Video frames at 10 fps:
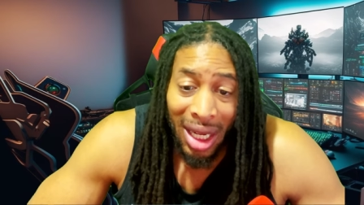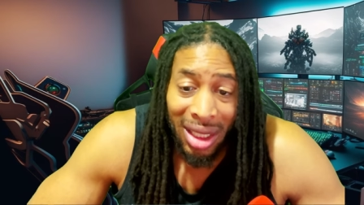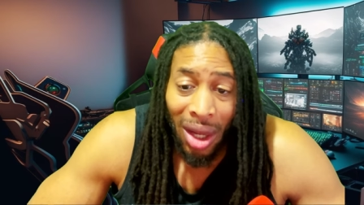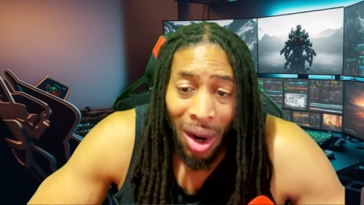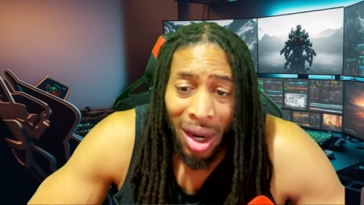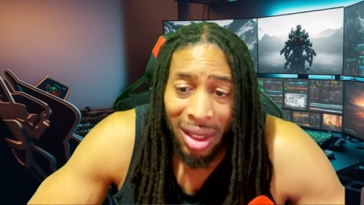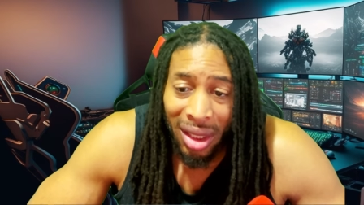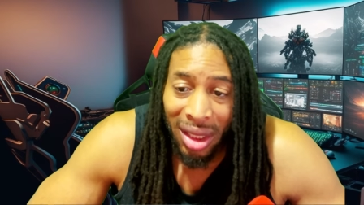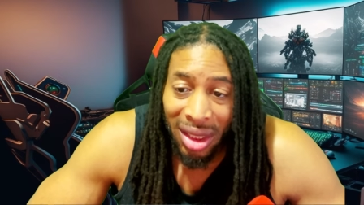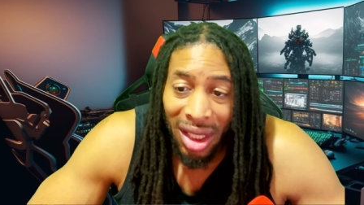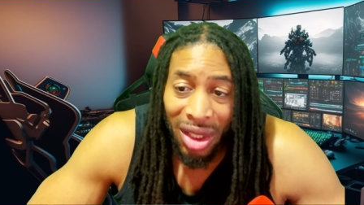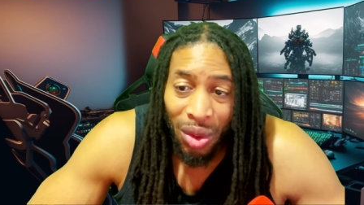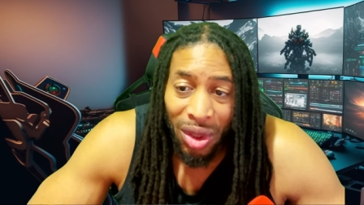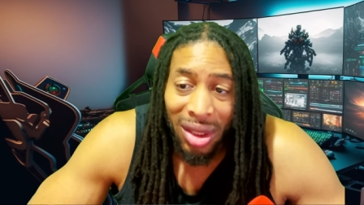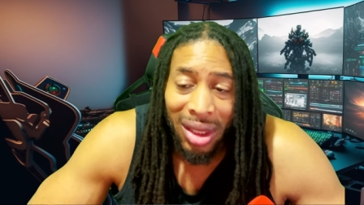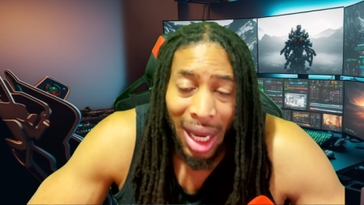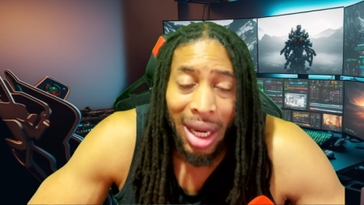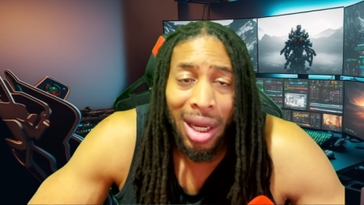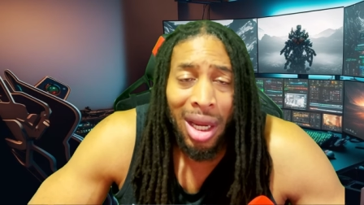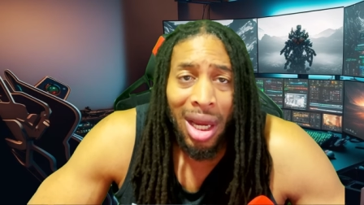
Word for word: It's hard to continue to say,